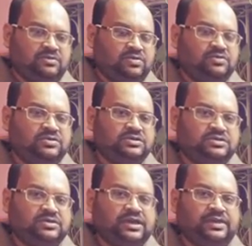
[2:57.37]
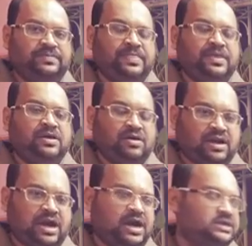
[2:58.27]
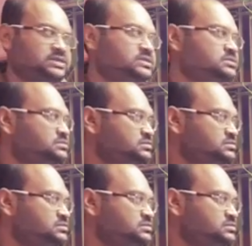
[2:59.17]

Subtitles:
wounds, or cuts.